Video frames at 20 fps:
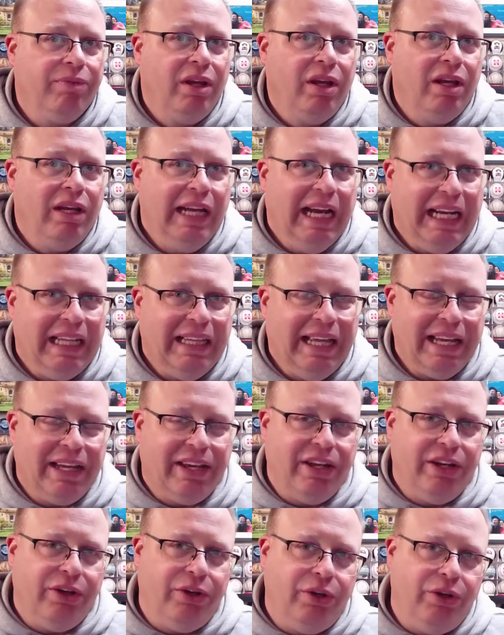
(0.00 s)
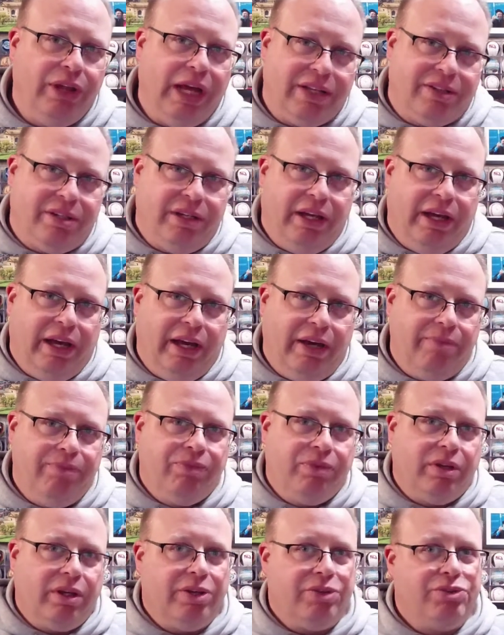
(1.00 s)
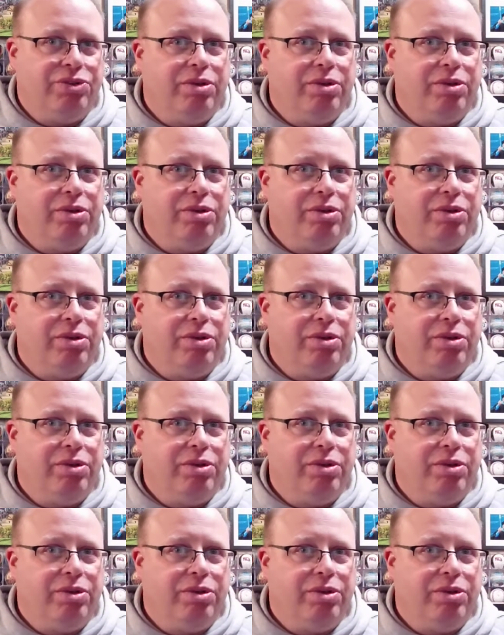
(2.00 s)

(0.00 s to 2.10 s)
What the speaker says: Now I'd like you to do that today because